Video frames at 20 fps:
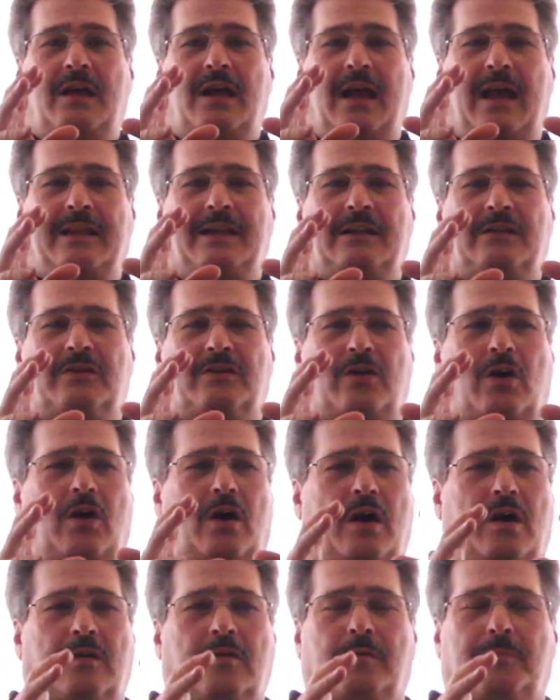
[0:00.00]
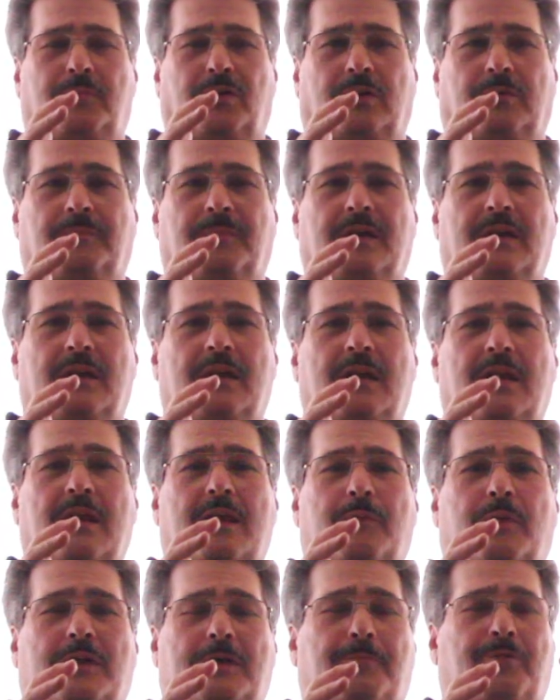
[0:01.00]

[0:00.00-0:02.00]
and they look horrible. Well,